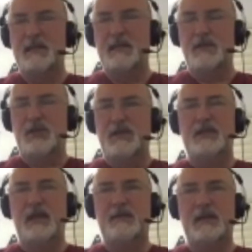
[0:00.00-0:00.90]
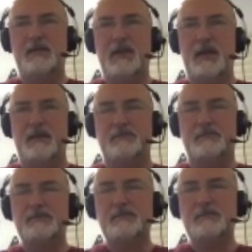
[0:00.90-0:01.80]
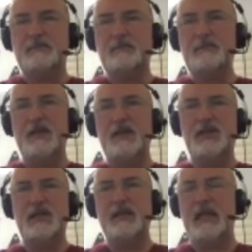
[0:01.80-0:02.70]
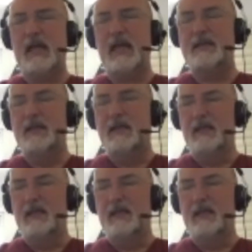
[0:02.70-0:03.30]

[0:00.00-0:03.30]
she didn't have any pain. And she had had